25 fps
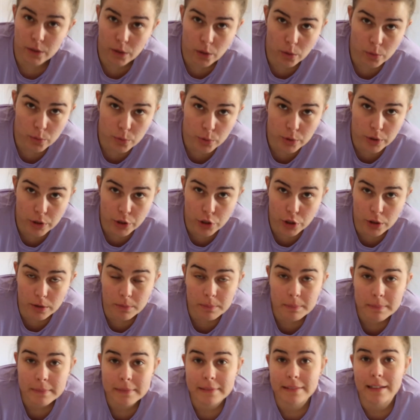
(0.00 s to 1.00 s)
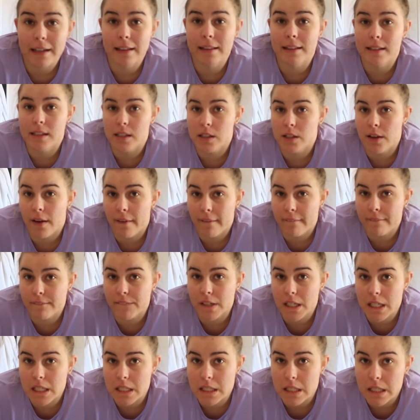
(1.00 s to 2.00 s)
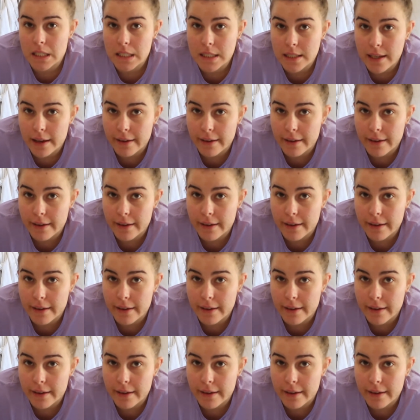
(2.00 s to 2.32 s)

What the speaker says: Go to the gym. Now let's fix this